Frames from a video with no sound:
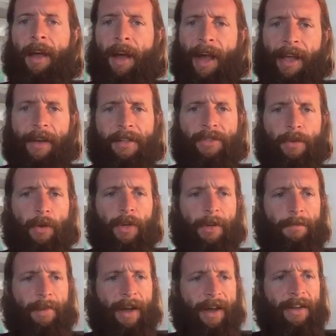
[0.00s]
I also
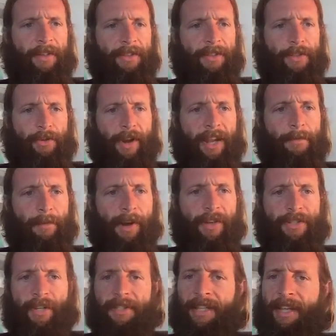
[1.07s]
compiled the train
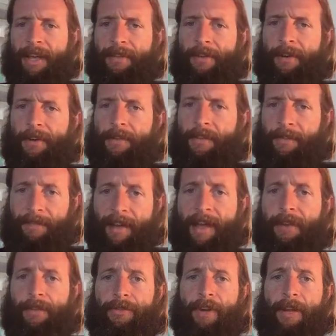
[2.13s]
project together, the
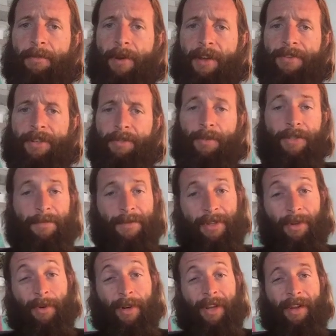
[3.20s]
final train project, which I'm
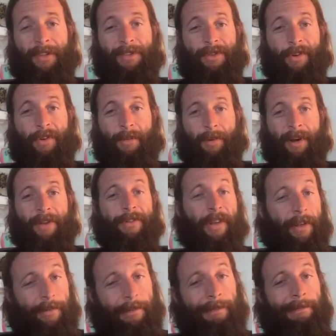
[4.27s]
still working on, the circle
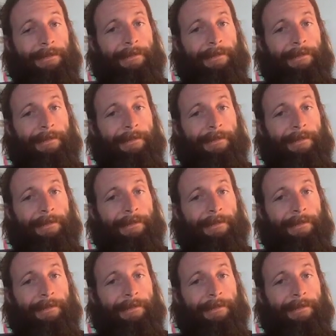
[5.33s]
project,